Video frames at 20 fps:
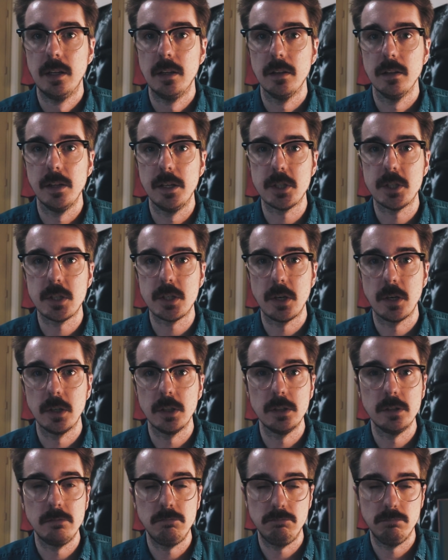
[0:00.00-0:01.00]

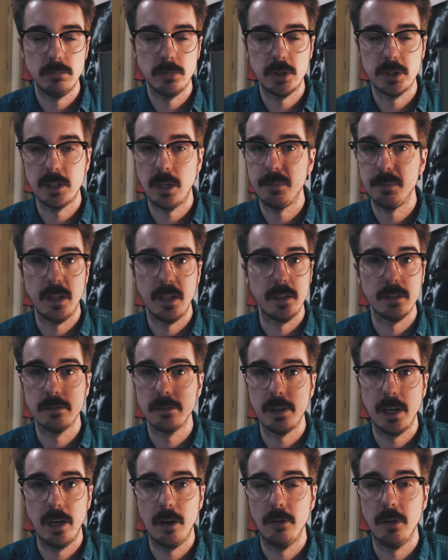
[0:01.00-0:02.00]
Lichturn something,
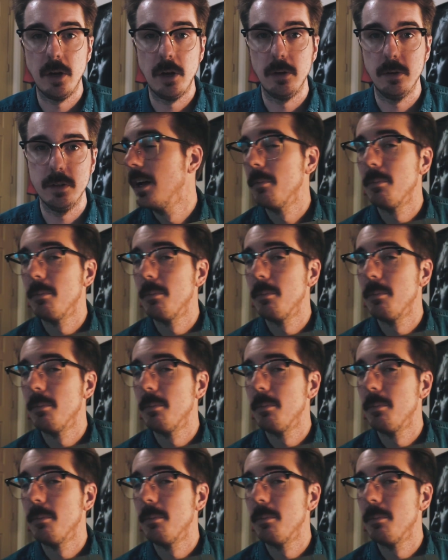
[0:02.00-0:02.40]
I don't know.